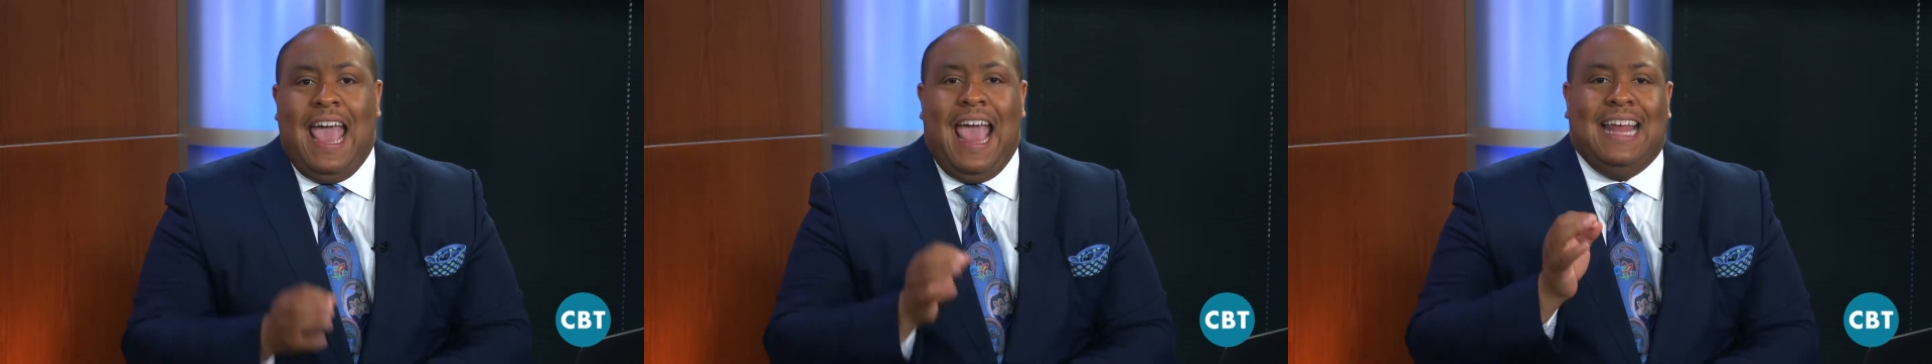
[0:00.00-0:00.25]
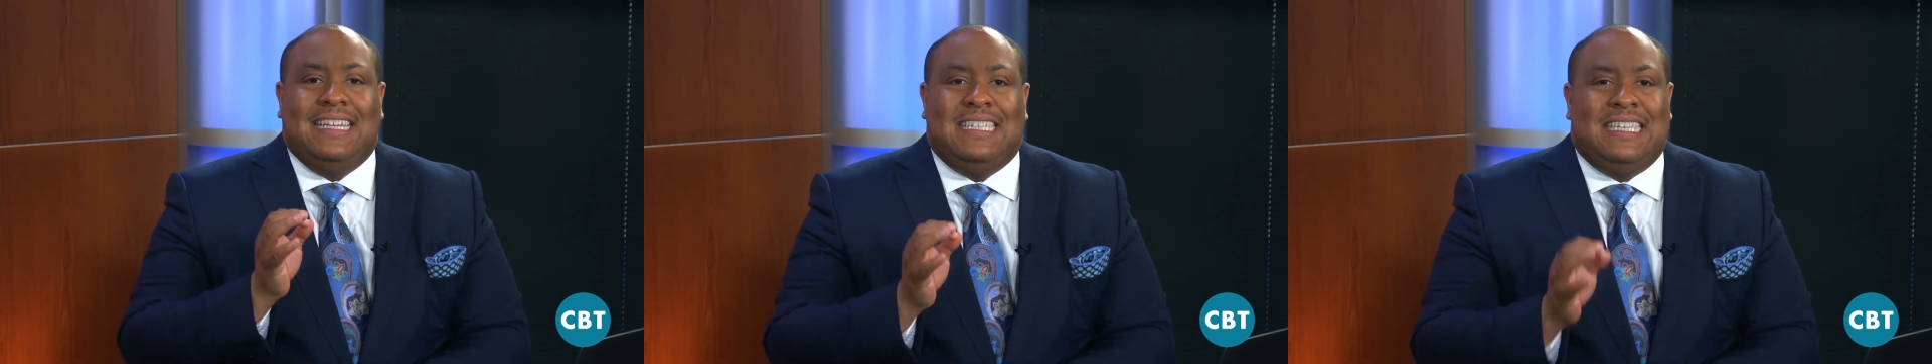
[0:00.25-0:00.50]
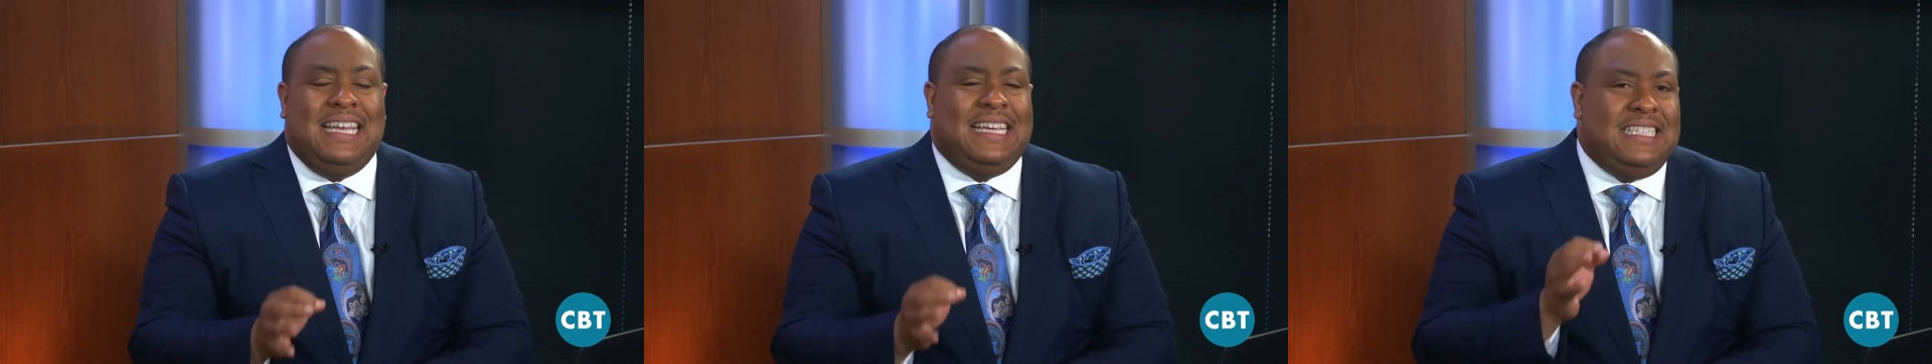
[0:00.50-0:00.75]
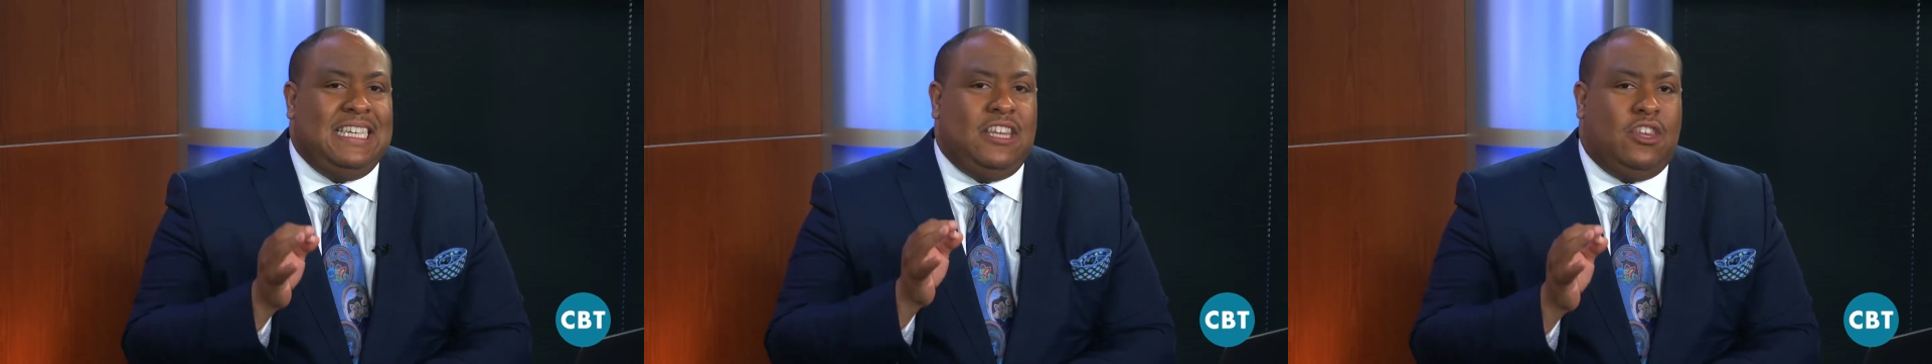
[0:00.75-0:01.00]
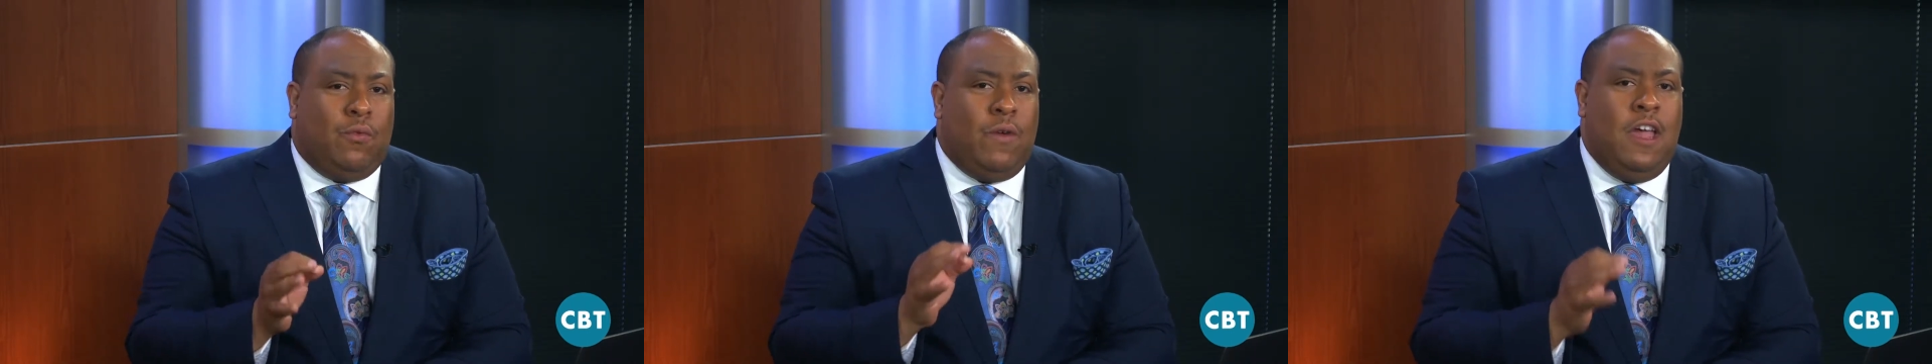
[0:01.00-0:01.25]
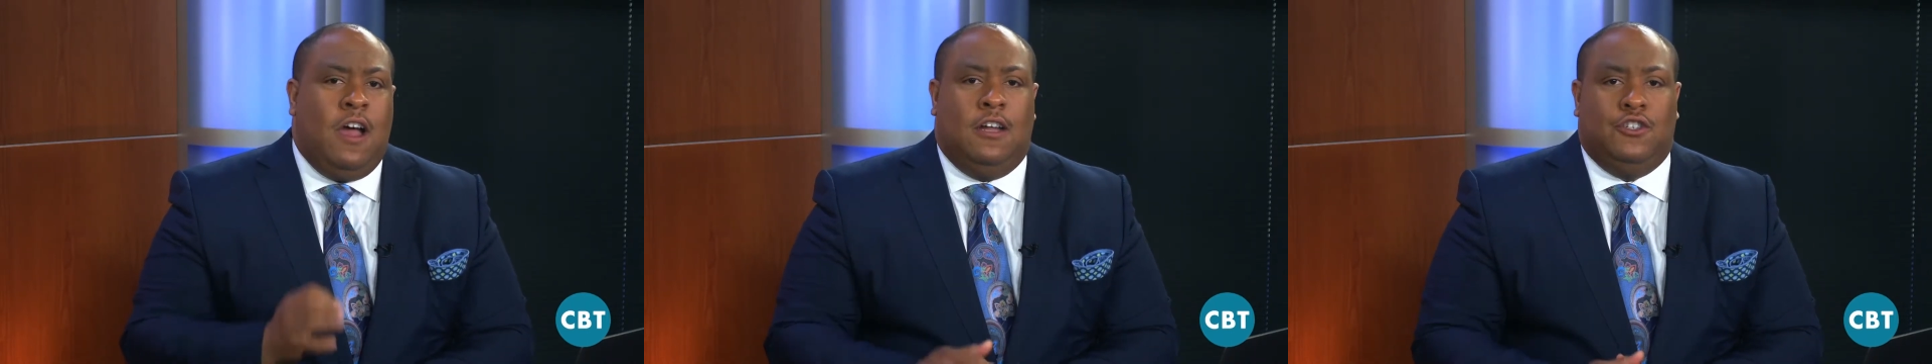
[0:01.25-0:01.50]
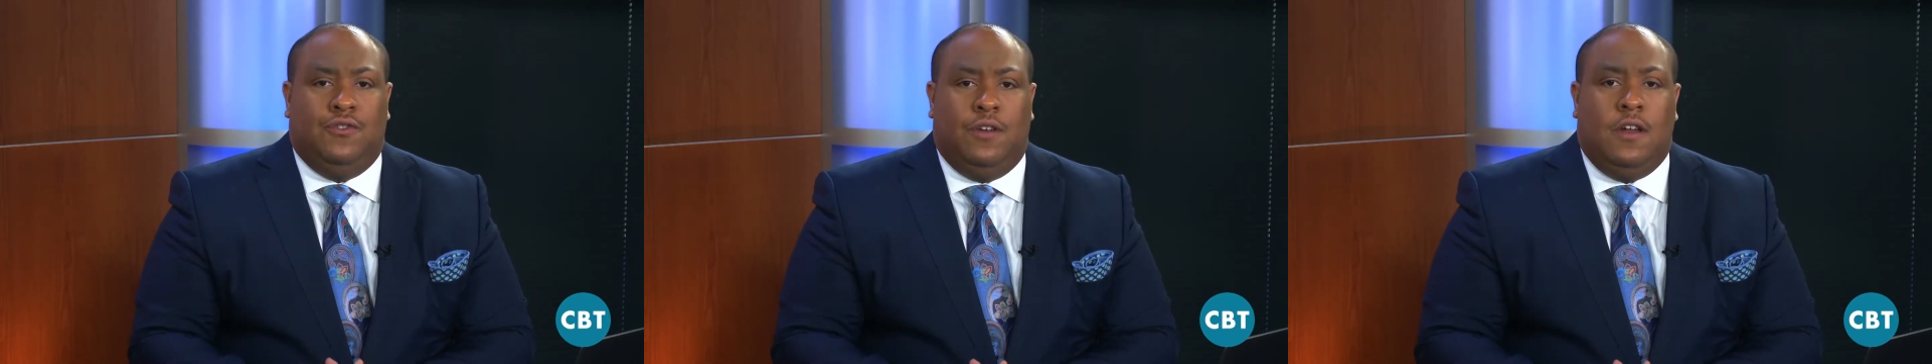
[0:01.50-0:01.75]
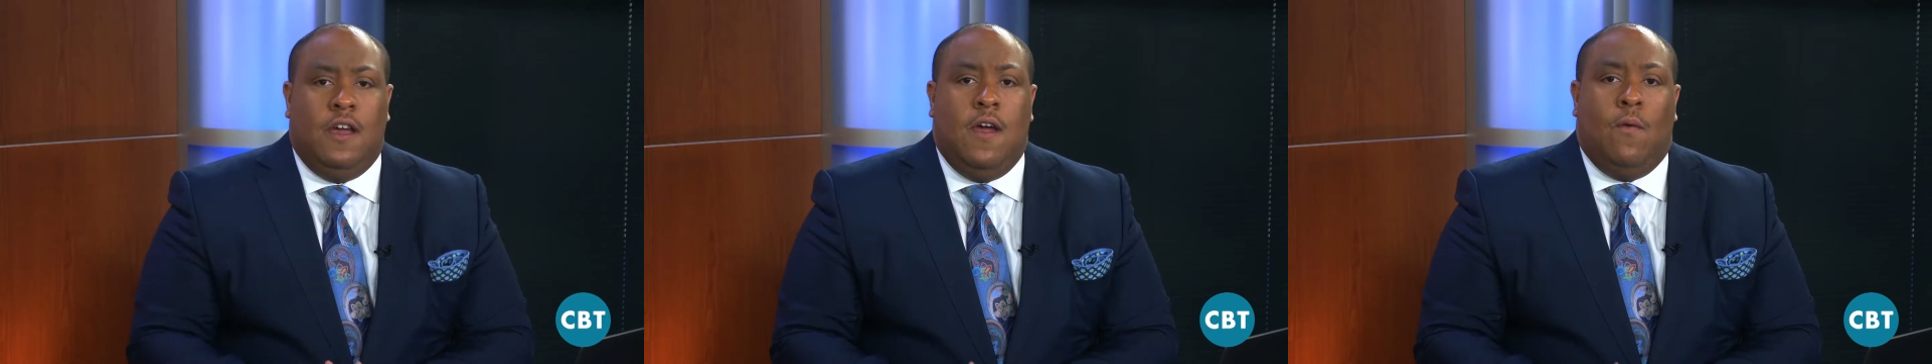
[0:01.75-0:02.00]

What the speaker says: and 6,300